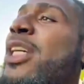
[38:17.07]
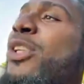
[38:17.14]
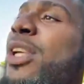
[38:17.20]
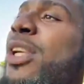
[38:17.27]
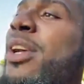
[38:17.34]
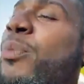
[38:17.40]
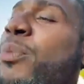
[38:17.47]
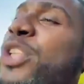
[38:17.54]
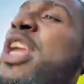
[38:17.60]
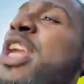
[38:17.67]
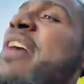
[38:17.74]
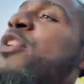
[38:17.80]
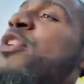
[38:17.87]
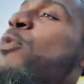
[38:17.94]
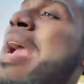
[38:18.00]
Whenever
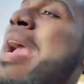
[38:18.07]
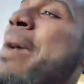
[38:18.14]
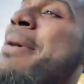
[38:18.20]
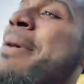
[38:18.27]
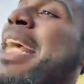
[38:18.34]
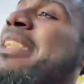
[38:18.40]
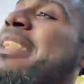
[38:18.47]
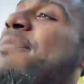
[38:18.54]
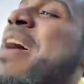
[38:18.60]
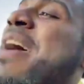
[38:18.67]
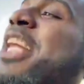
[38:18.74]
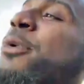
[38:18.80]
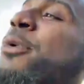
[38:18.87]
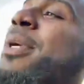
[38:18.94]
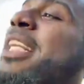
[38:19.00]
you ride past a
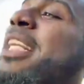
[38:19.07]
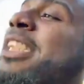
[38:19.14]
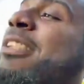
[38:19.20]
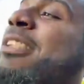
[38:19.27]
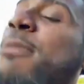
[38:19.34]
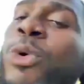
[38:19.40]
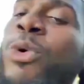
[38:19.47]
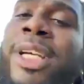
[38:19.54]
factory and the smoke